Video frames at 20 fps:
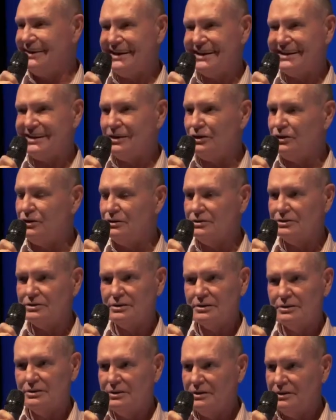I
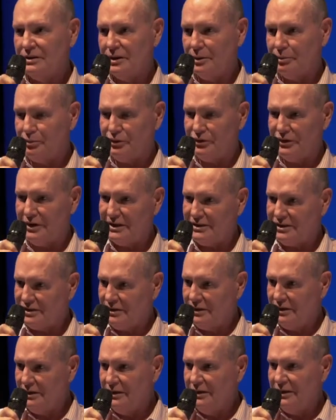can't. The press.